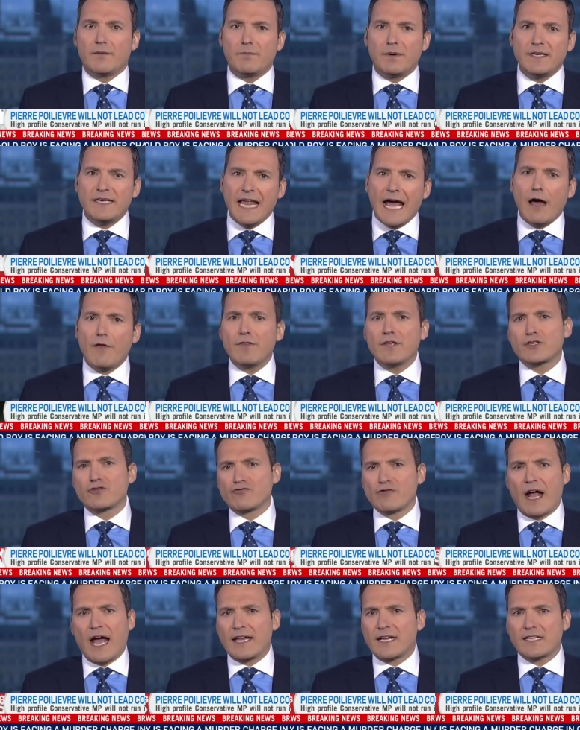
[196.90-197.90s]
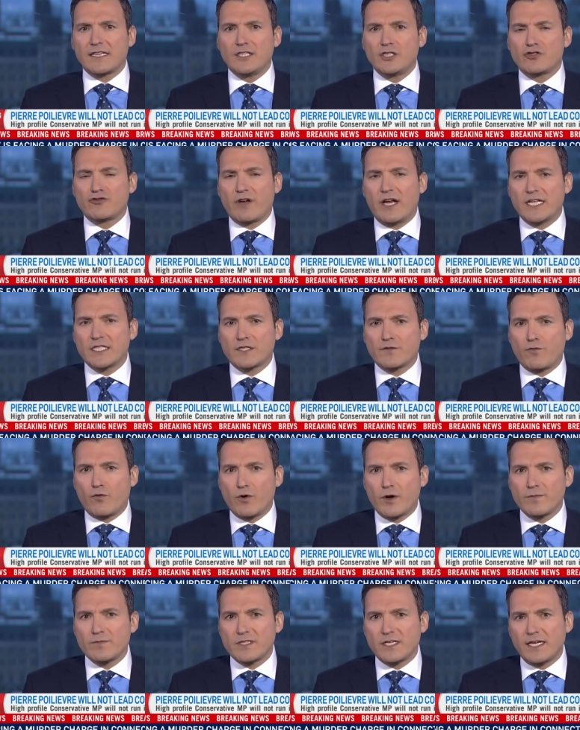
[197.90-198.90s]
But now this radically
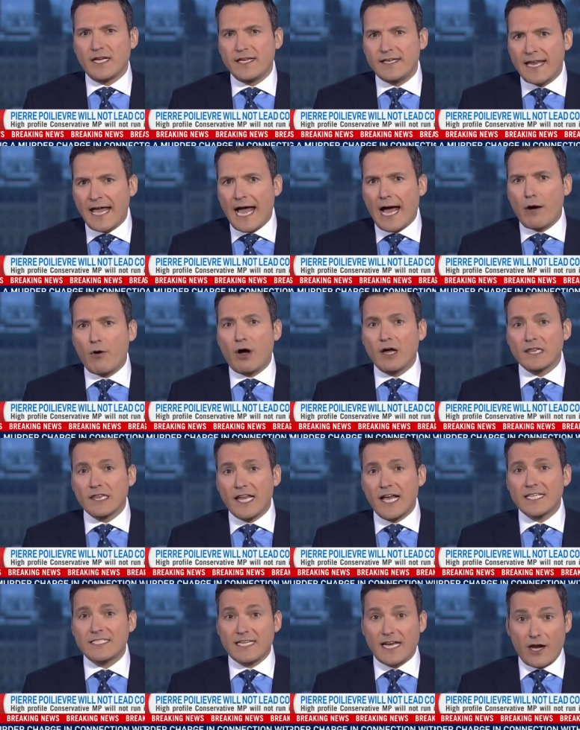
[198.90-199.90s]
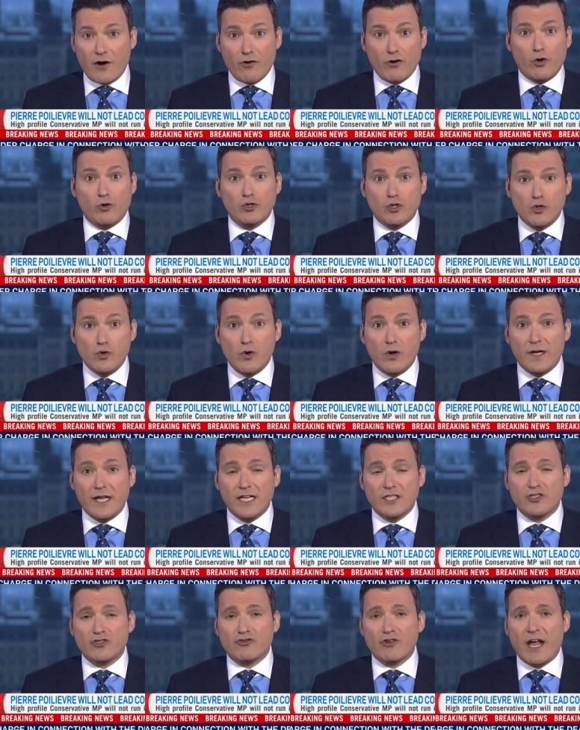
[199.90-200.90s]
transforms it. And now, unless Erin O'Toole
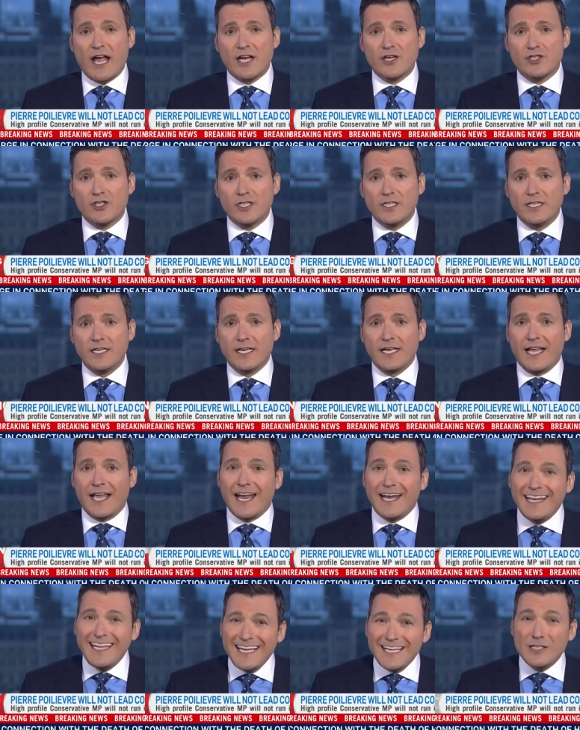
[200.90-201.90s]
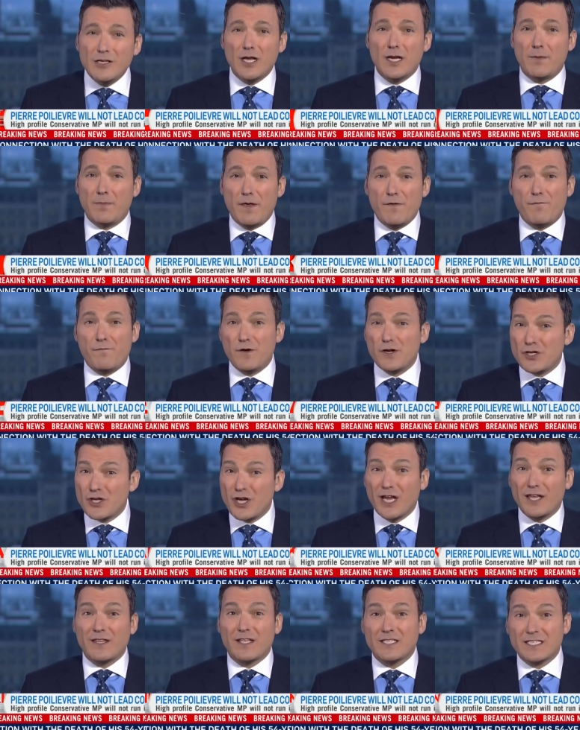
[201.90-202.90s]
gets traction, mm. and he's going to be
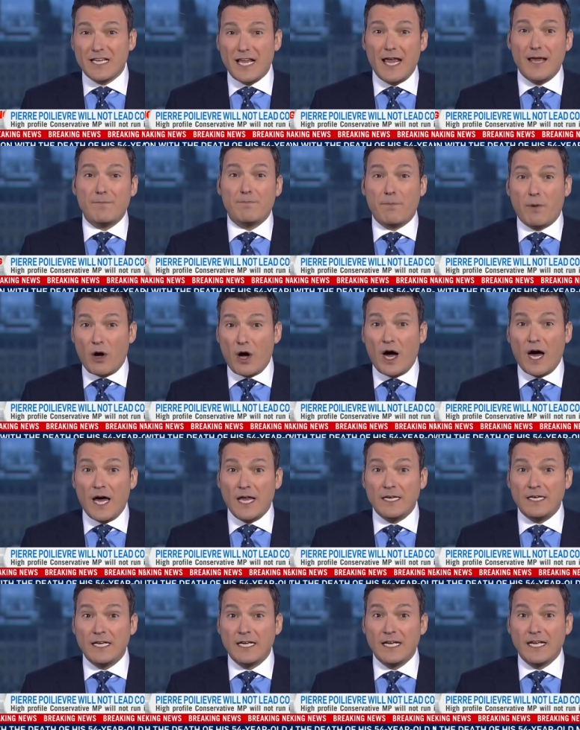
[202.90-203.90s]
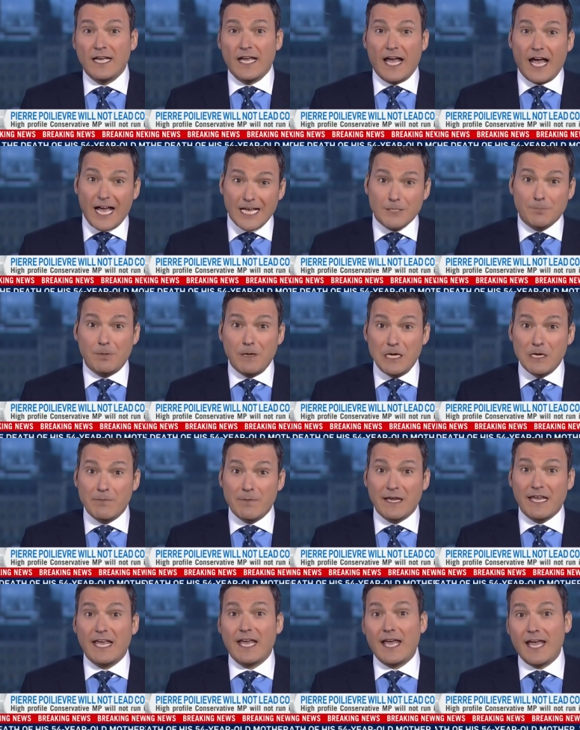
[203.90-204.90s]
fishing in the same pond as Peter
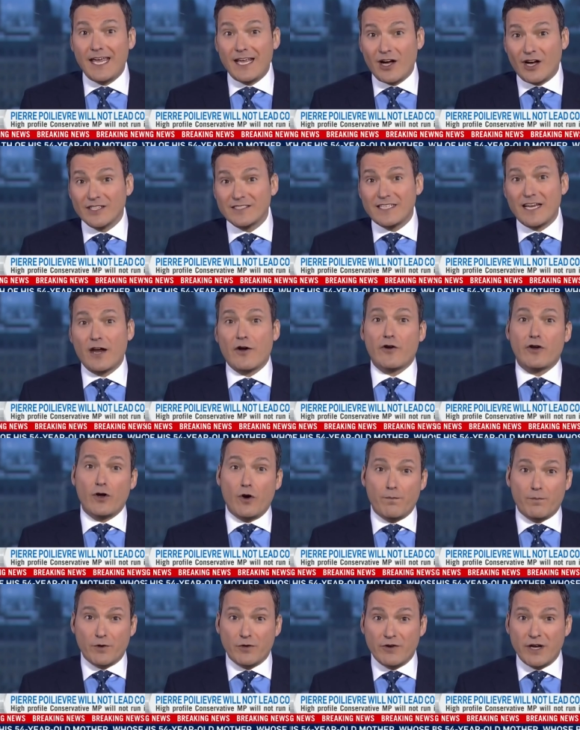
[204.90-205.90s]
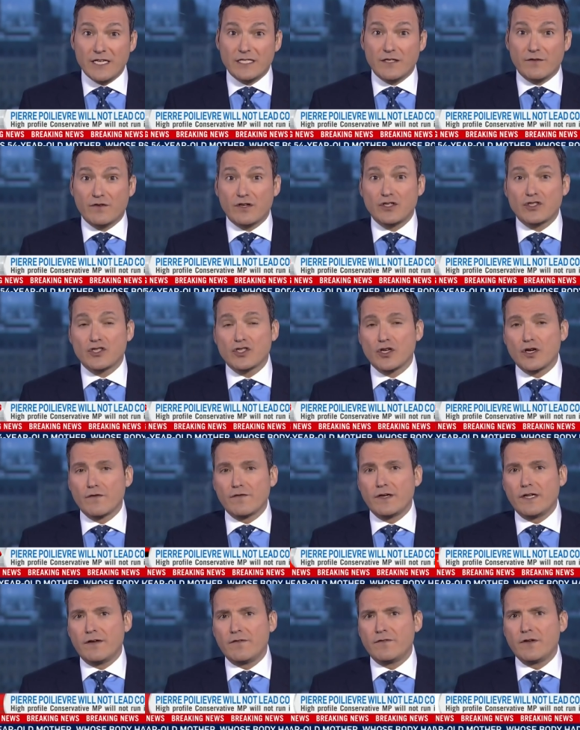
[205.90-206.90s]
MacKay, Ontario Progressive
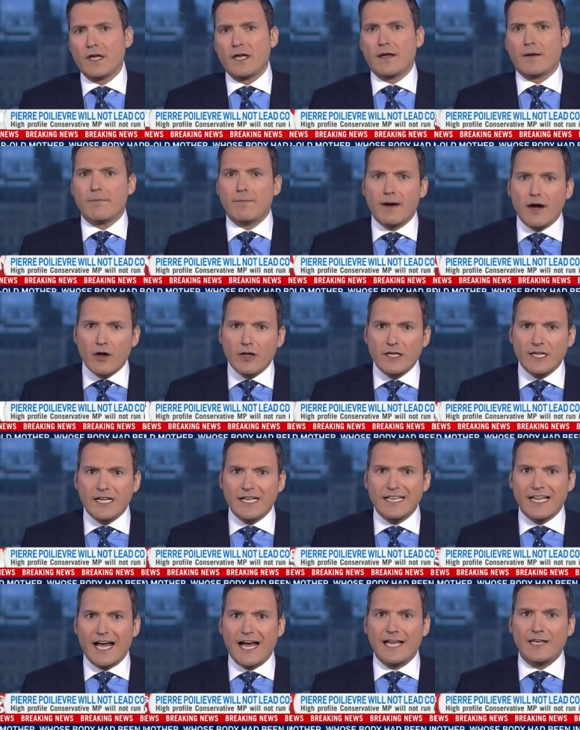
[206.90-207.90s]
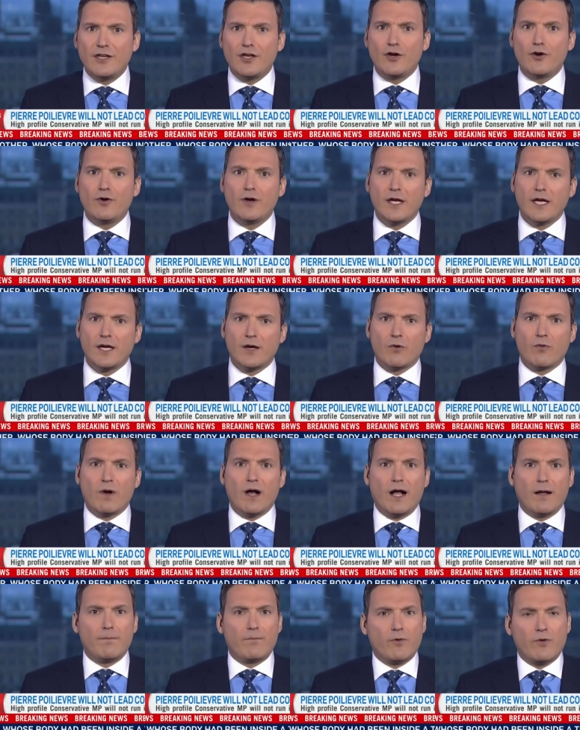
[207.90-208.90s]
Conservative, Marilyn Gladu,
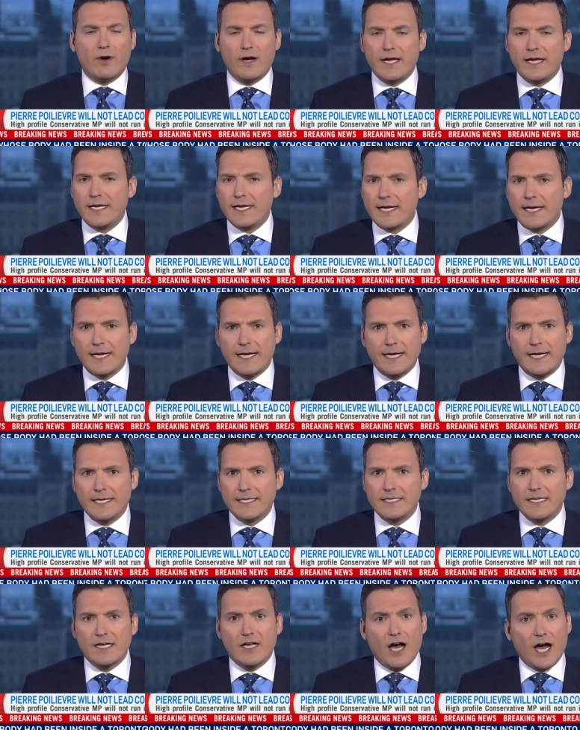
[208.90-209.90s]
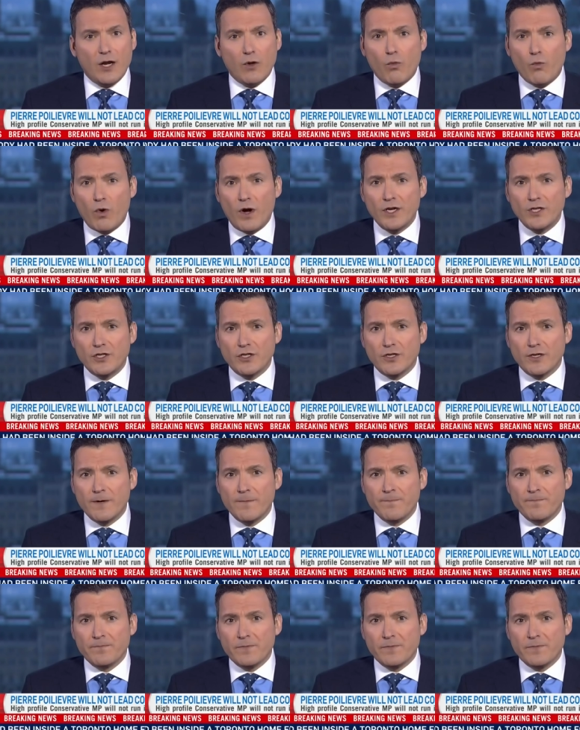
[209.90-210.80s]
well, boy, uh, you got to wonder